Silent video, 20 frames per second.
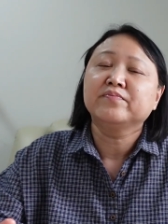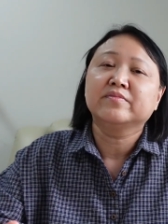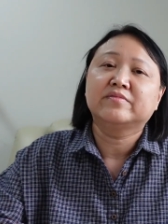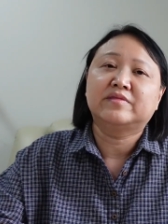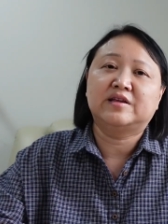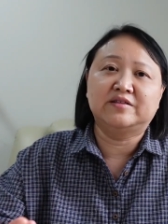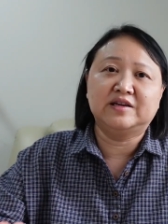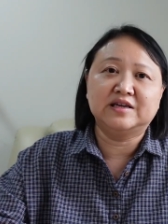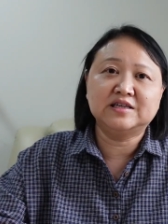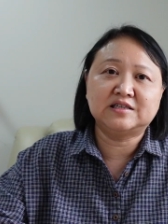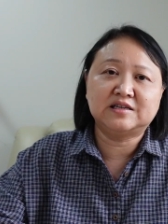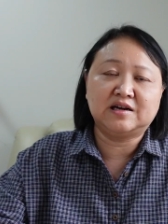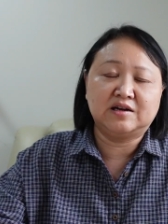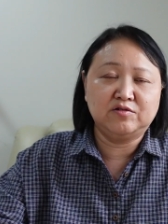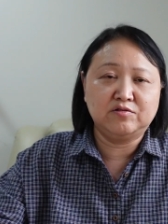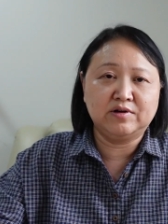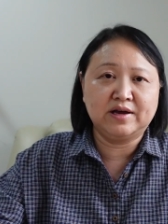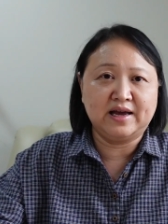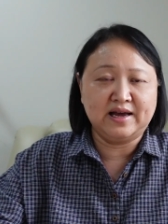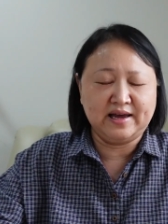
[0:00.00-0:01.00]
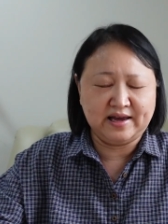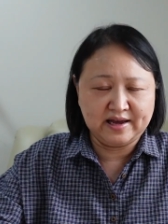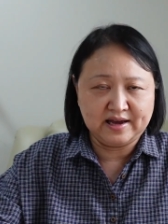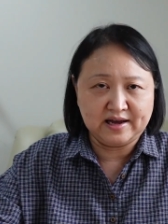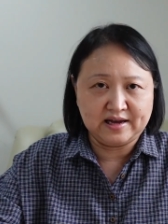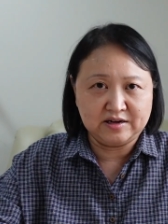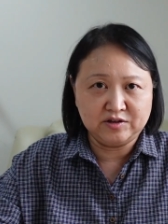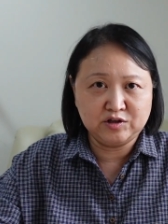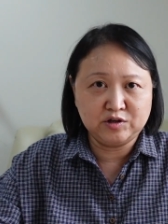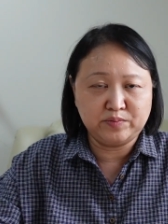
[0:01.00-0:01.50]
the next time you can add
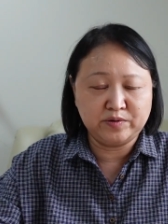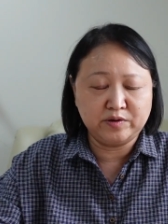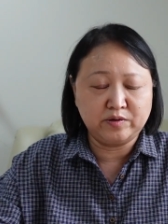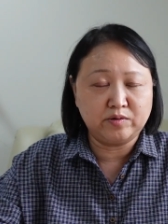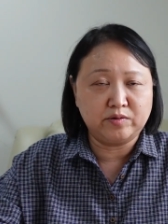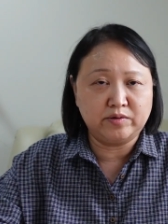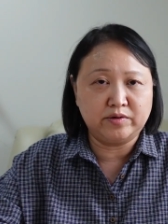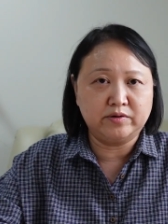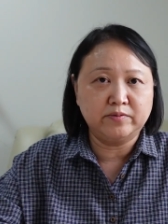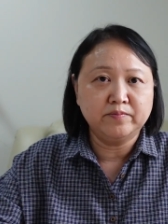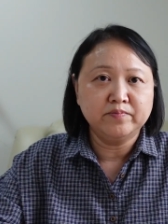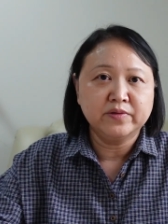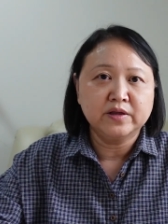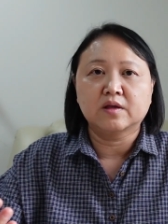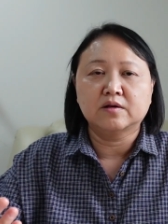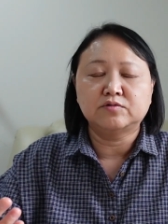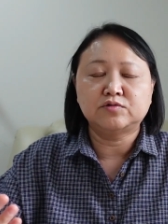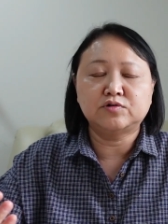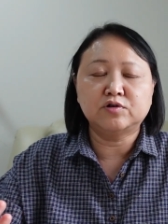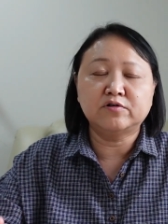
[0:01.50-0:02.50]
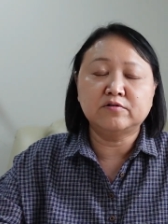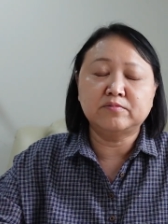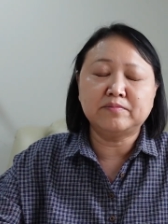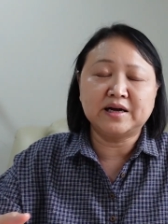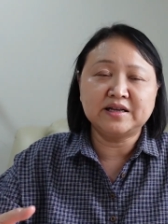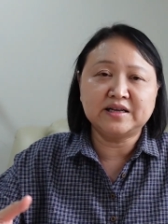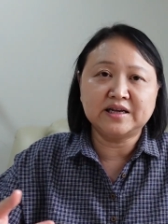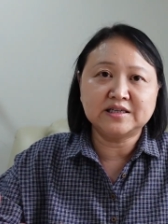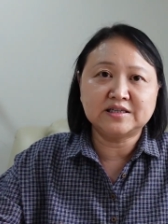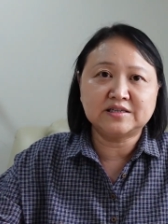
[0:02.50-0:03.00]
a little bit oil. So my
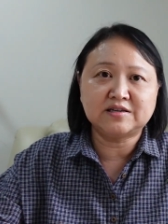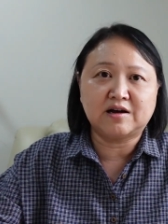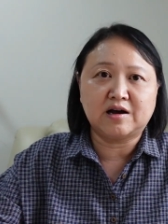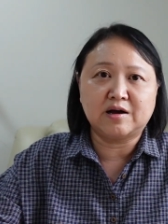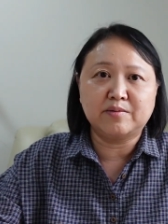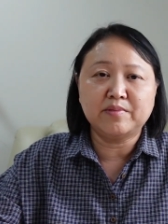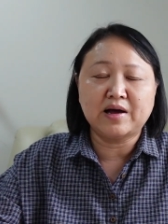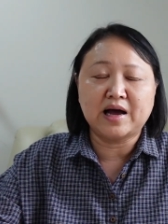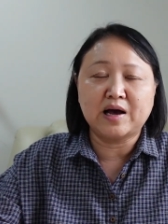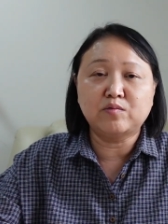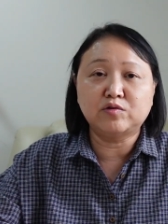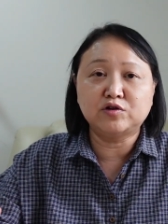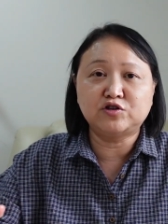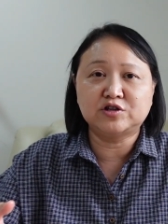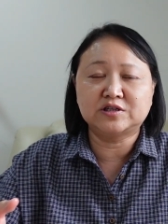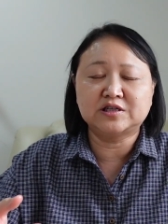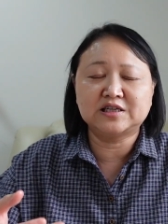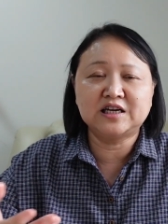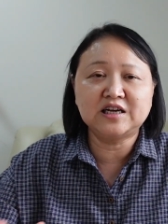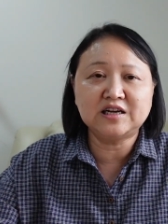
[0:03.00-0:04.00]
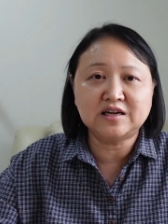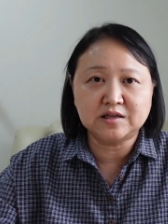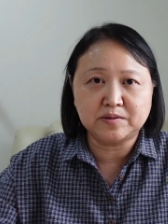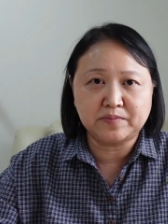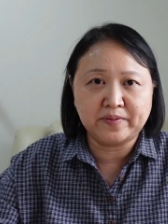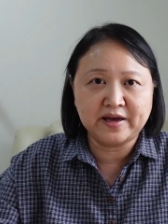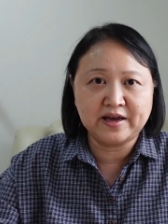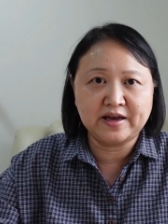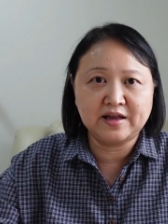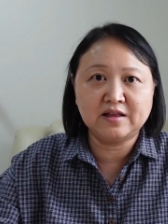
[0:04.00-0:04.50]
next time, I will just heat up the
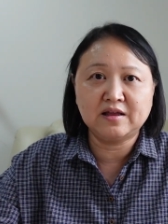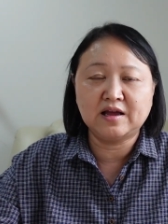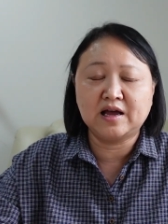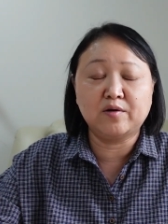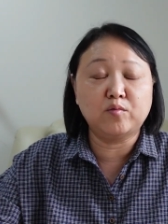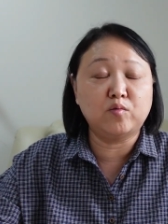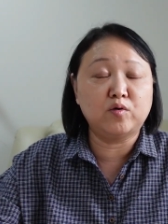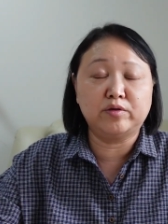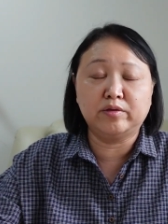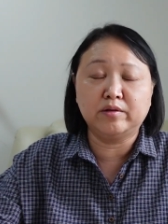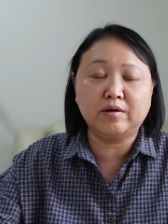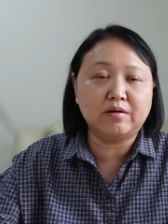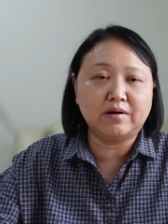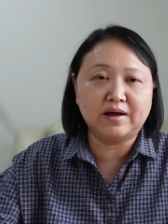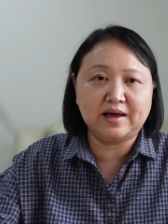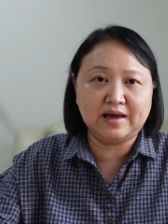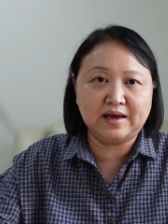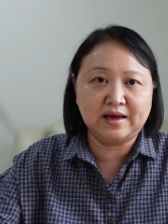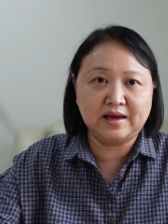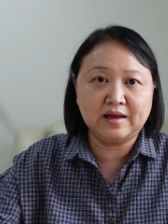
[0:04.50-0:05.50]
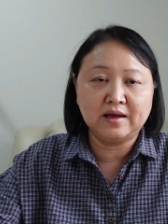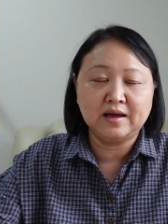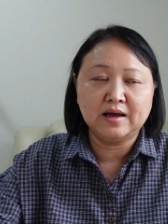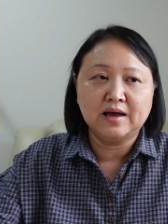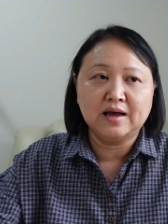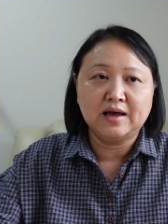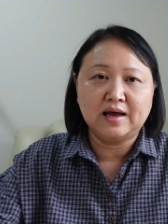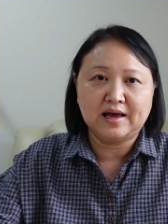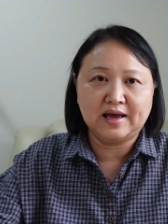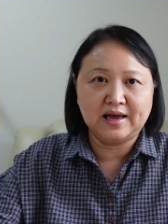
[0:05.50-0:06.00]
pan and will not add
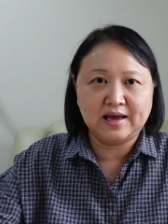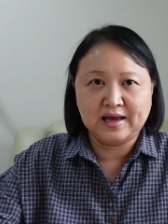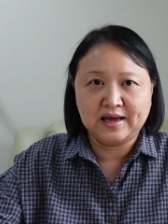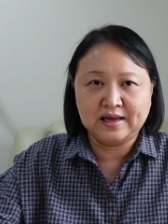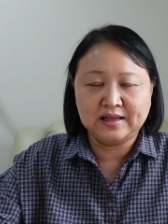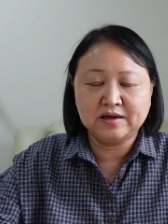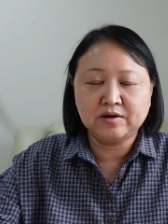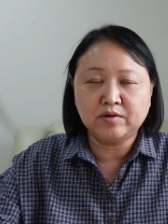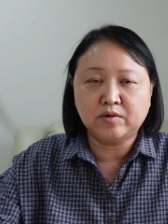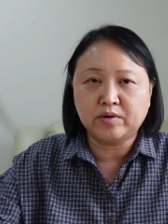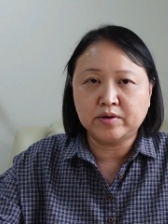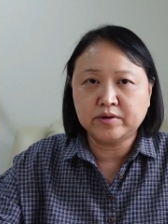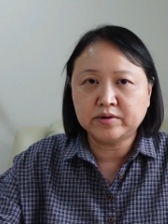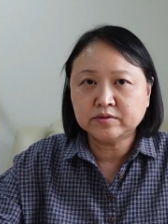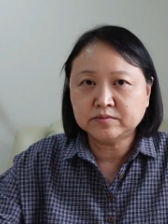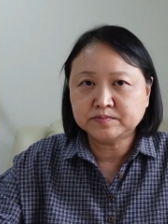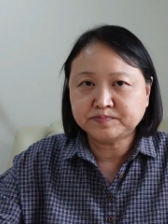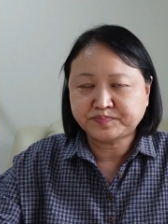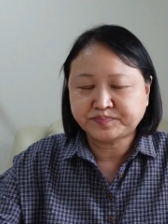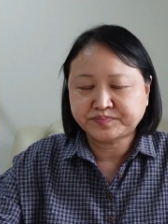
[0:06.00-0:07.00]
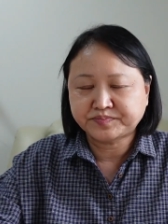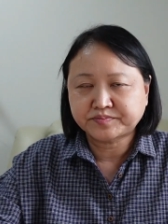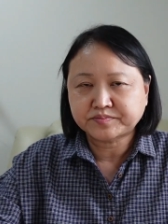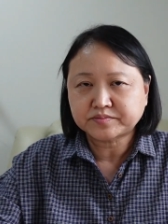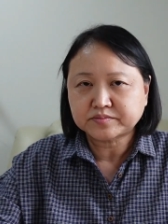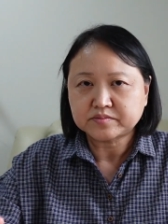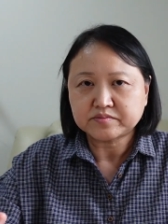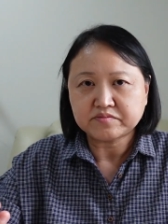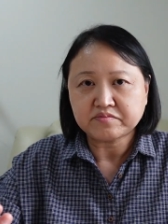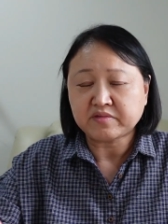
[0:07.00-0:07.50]
any oil
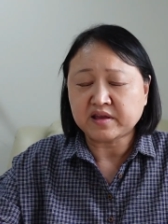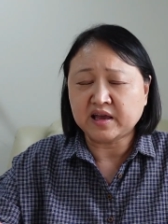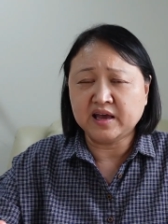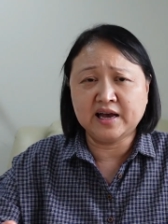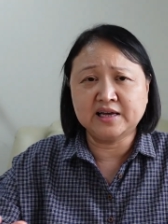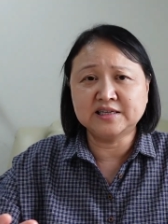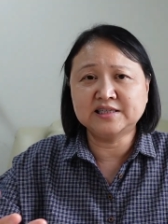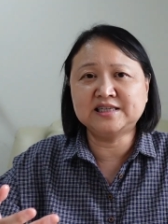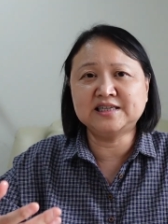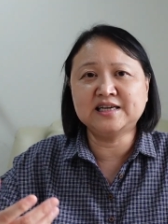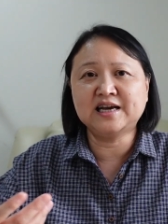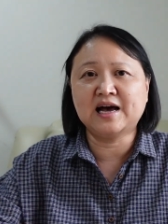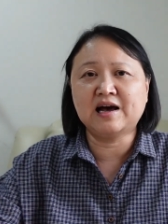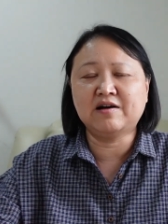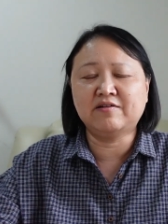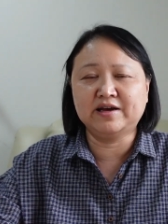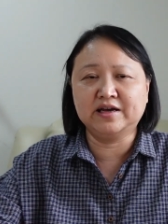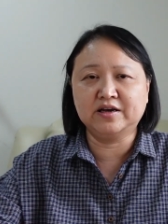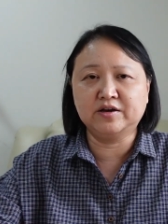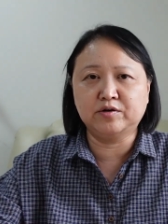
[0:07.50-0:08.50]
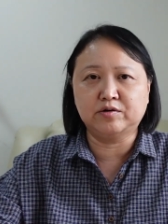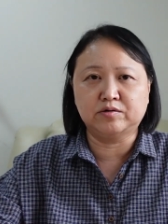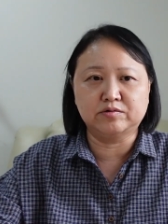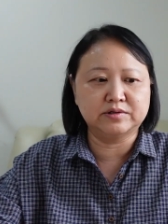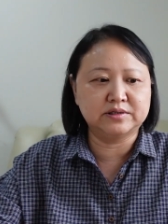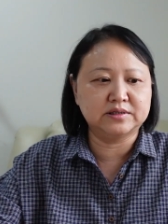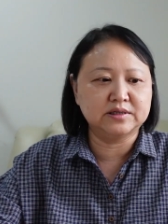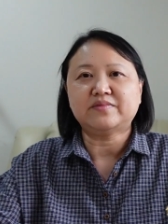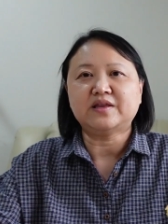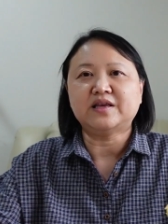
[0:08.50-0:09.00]
and see how it
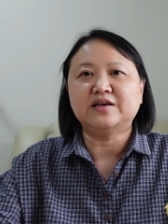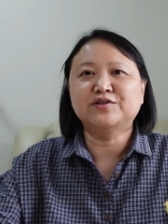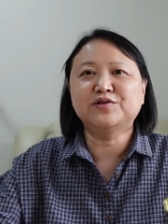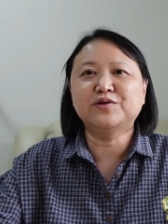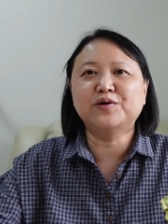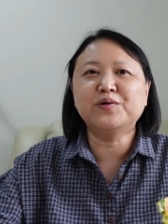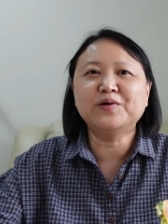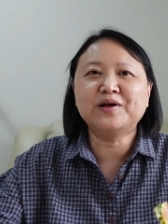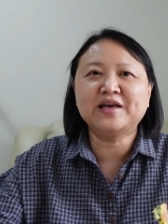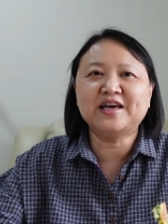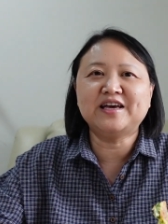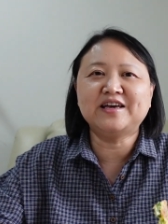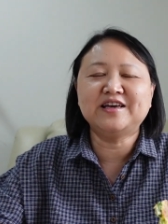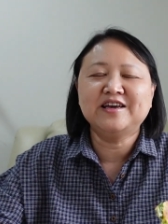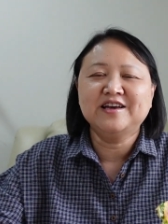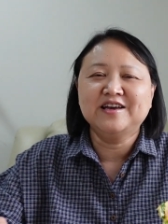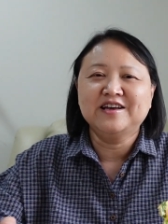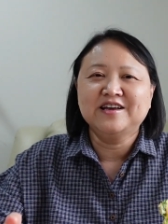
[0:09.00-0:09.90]
goes. So okay,